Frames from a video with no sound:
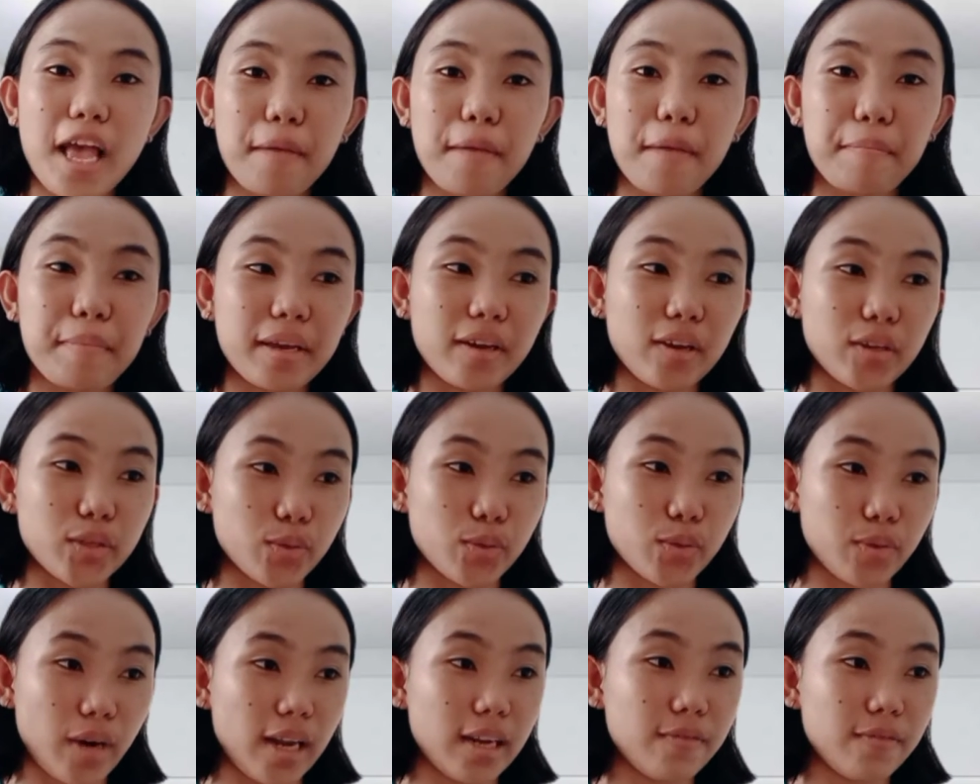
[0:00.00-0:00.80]
because
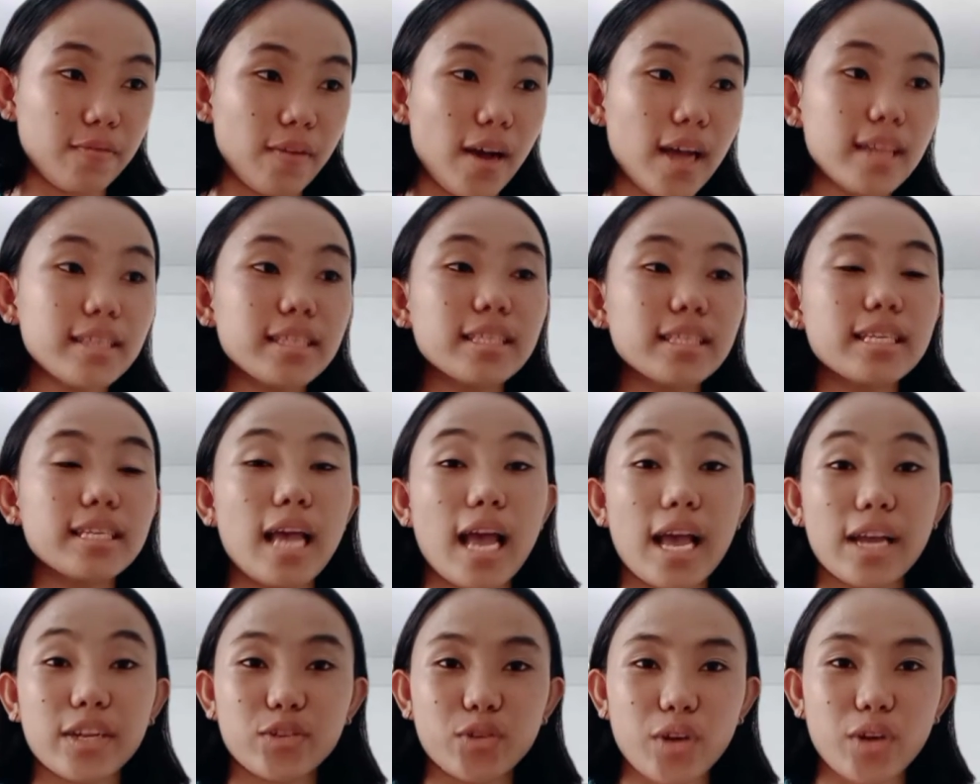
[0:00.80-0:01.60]
relevance
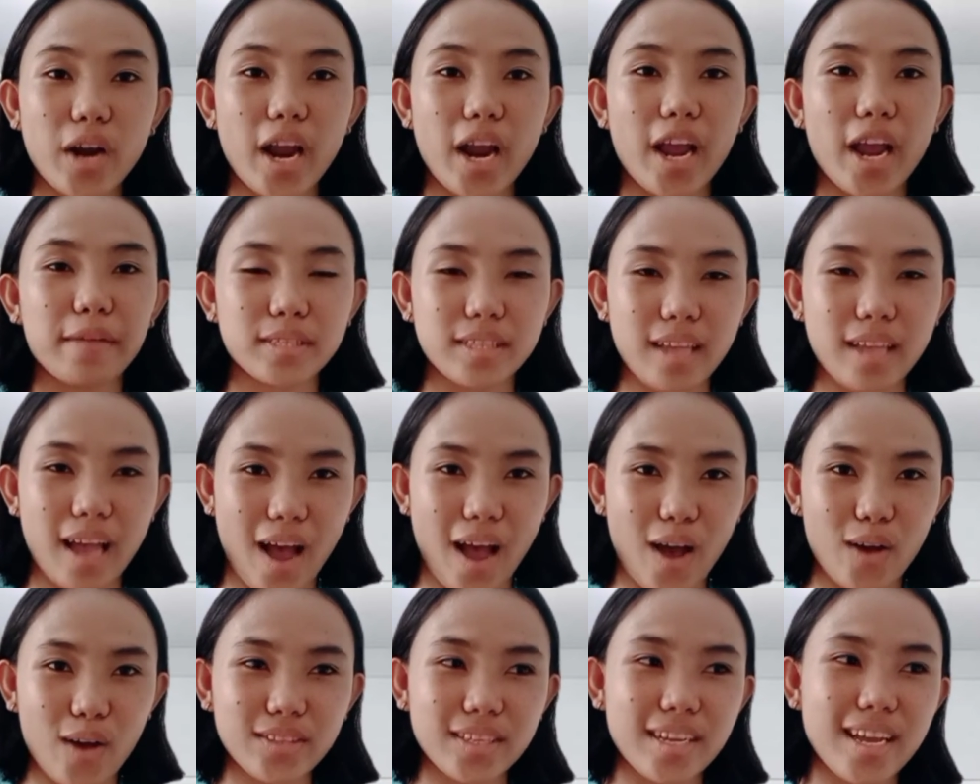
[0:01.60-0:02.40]
drives
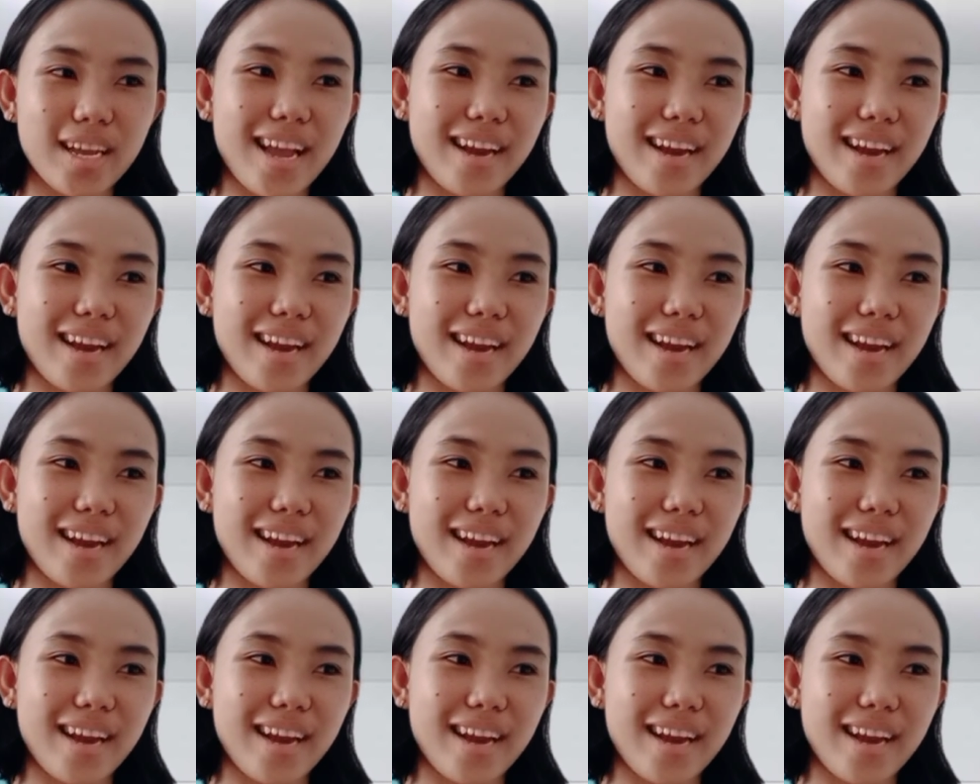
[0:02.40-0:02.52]
out